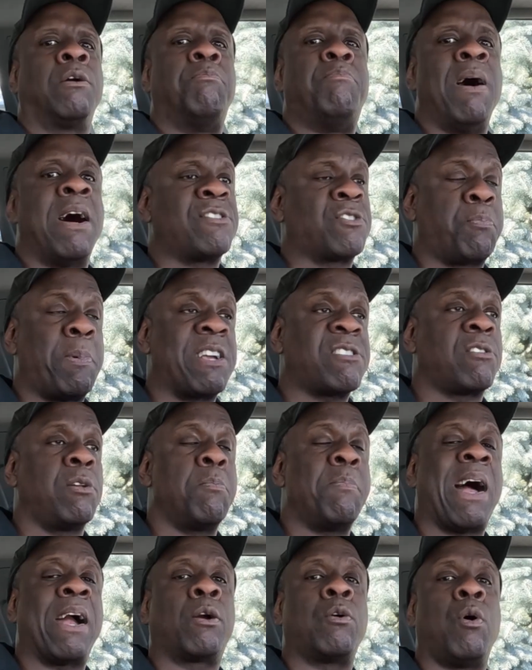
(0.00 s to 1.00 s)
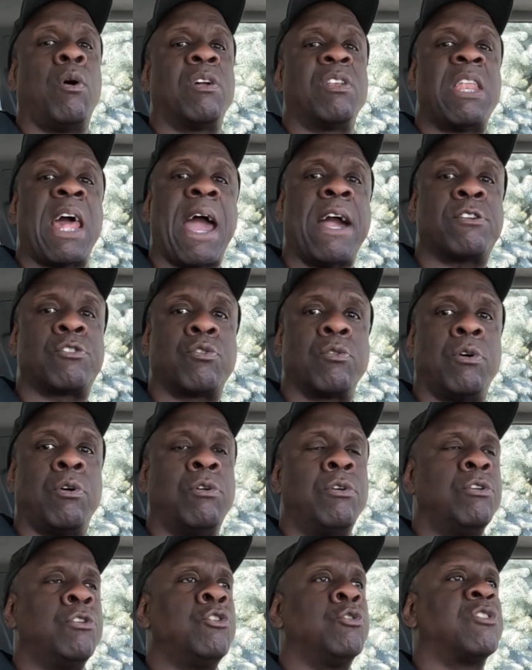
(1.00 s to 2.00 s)
but especially by going
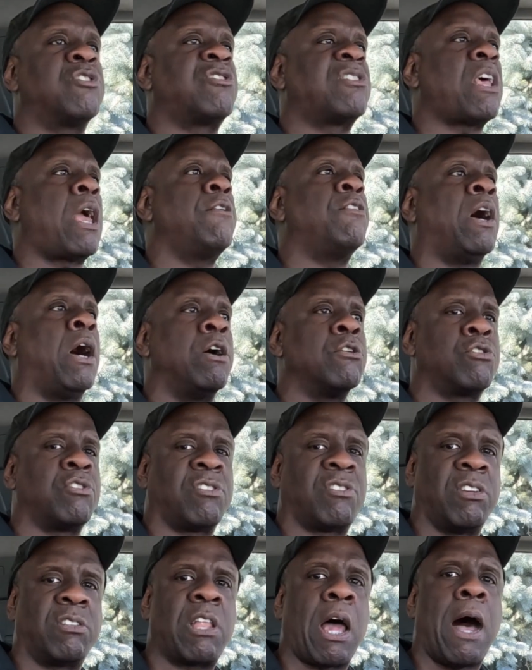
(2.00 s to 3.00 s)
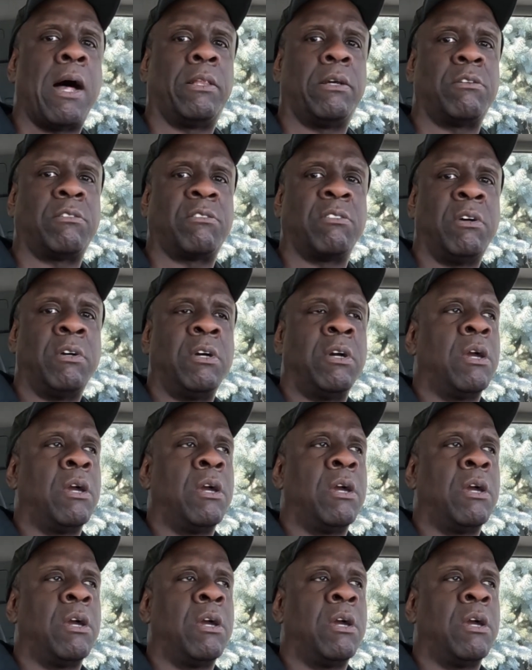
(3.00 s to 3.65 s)
natural. You will save hundreds of dollars